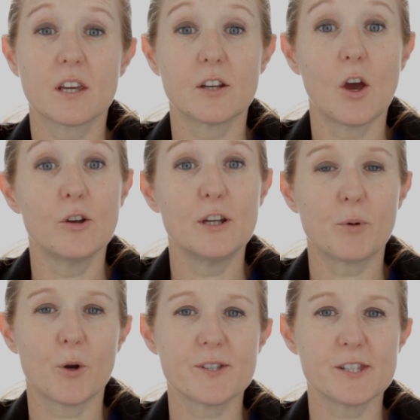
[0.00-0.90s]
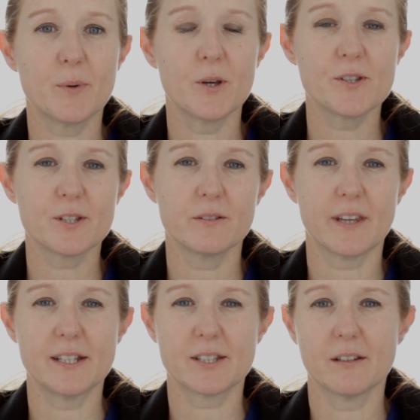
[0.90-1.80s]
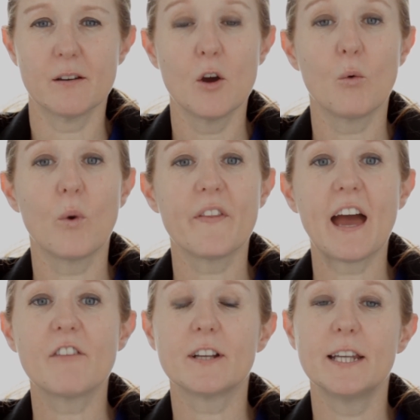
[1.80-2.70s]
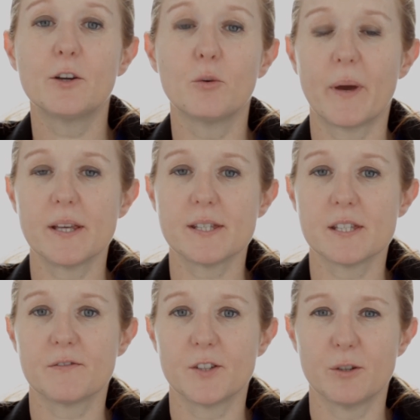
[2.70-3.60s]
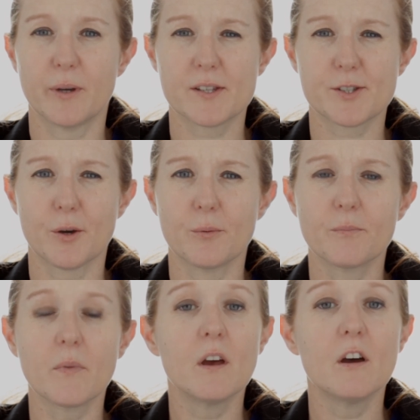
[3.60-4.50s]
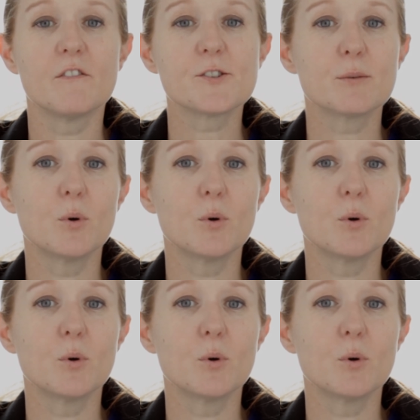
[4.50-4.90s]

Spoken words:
can only process personal data where they have a legal basis for doing so. For some